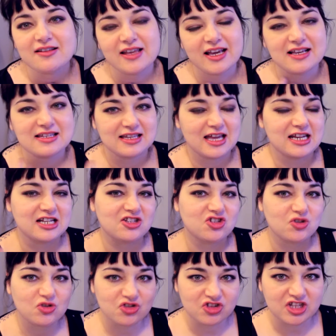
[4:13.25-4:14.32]
like I said, it's
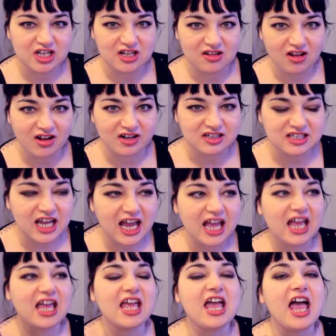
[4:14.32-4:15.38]
usually a long
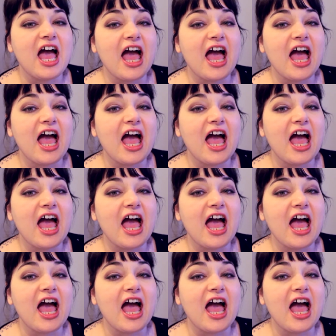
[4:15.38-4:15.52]
day,